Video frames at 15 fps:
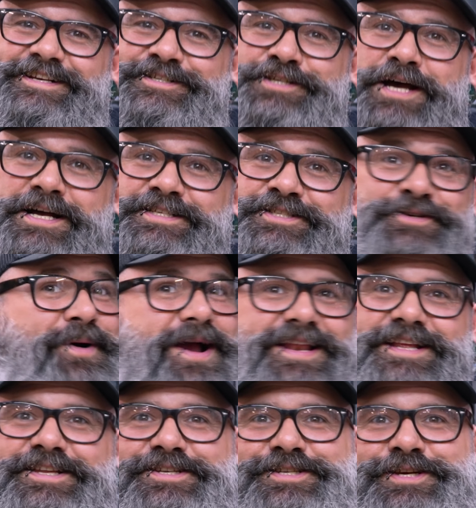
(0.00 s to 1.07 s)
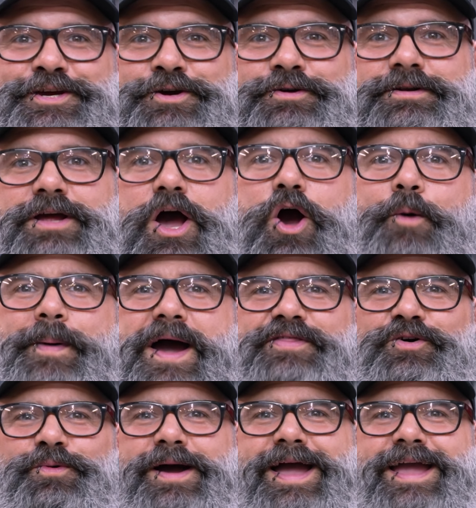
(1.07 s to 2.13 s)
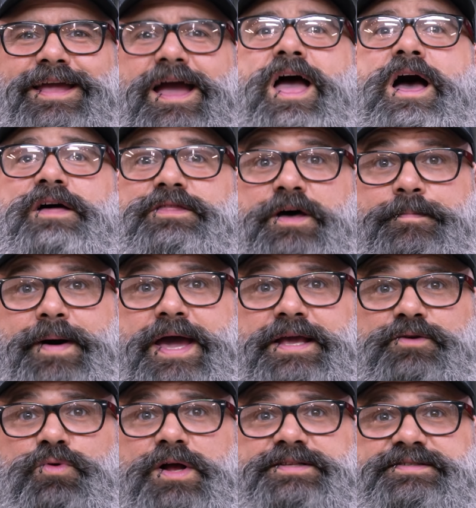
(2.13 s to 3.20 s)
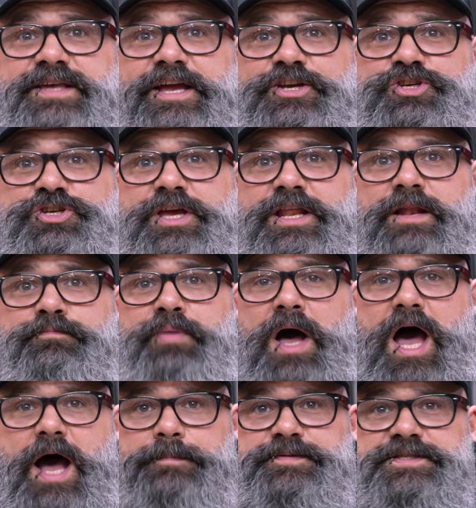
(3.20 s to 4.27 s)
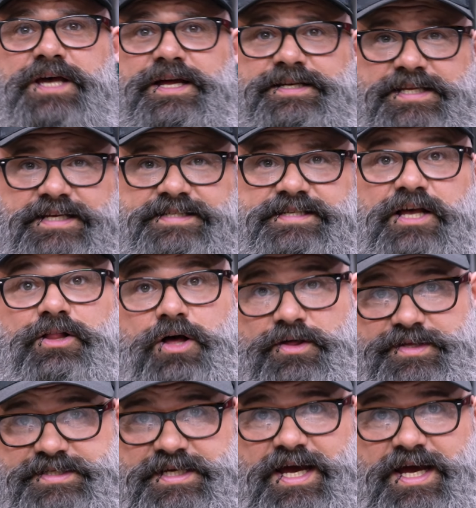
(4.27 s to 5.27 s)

and exhaust, do I need to tune? Oh, by the way, the bike runs like pops on diesel all the